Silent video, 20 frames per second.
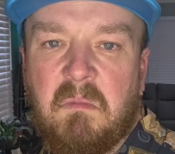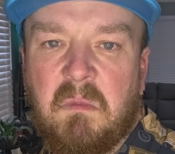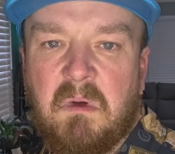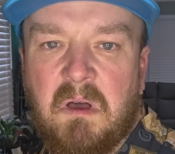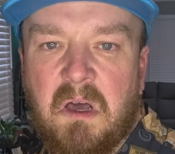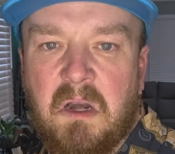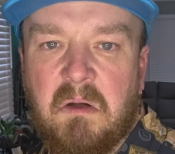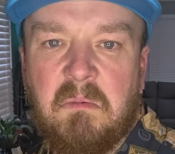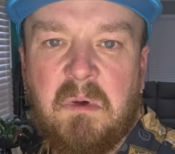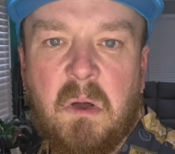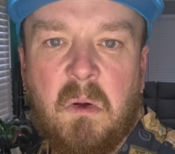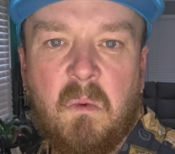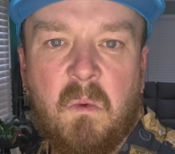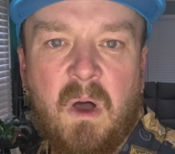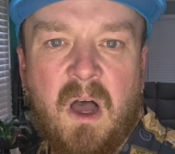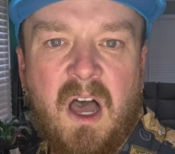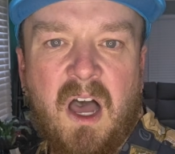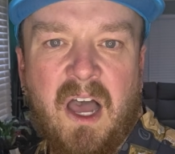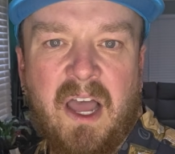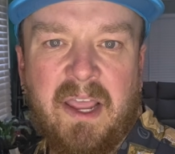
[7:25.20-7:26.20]
I don't know
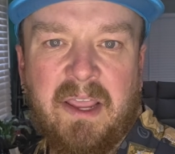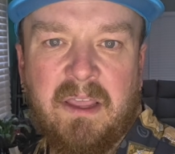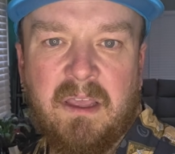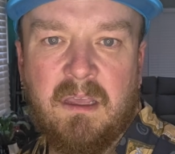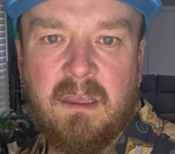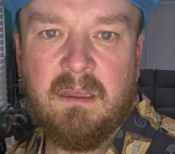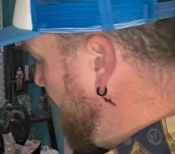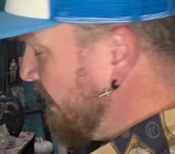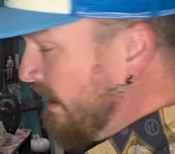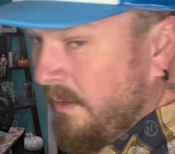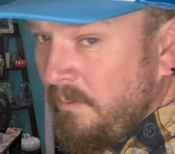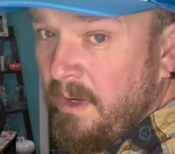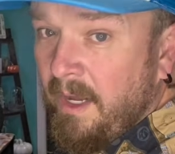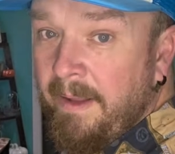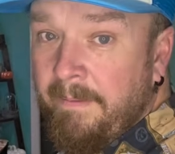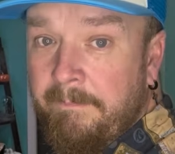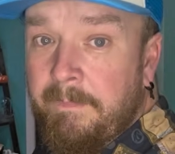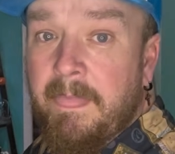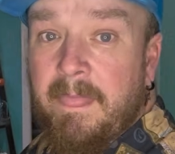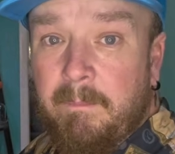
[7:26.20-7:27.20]
why. Anyway,
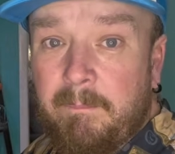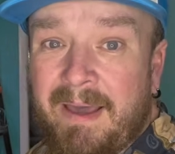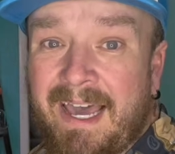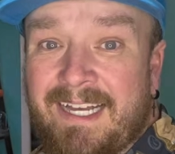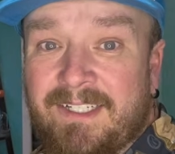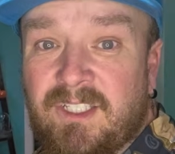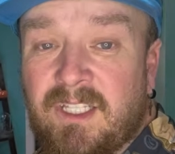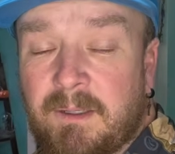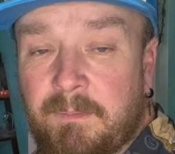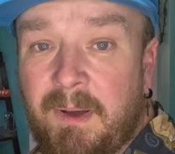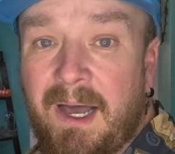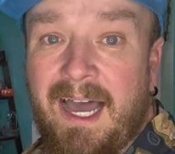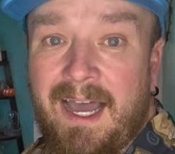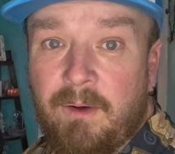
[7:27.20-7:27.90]
back to the pie.